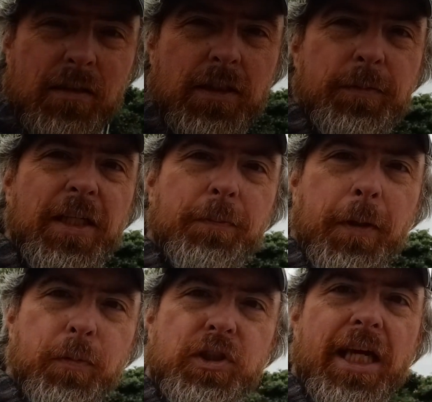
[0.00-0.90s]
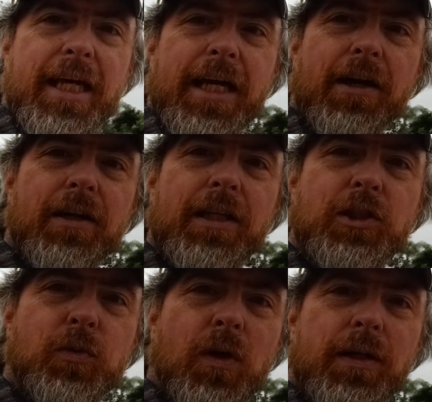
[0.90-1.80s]
Seems like people take care of
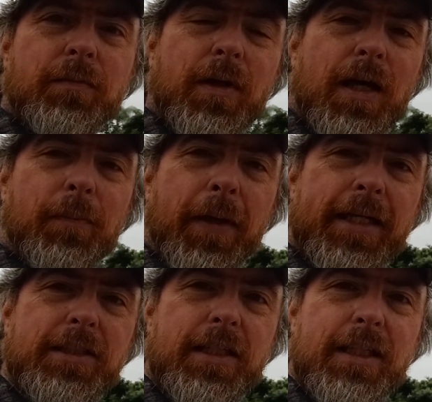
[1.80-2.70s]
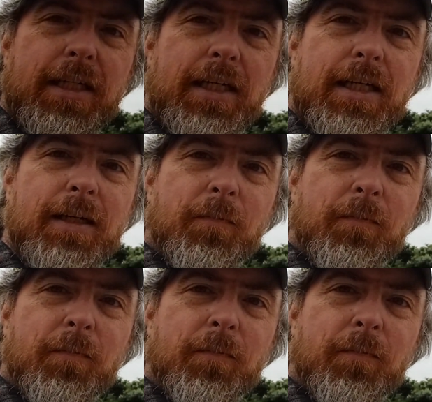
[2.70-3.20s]
this one, painting the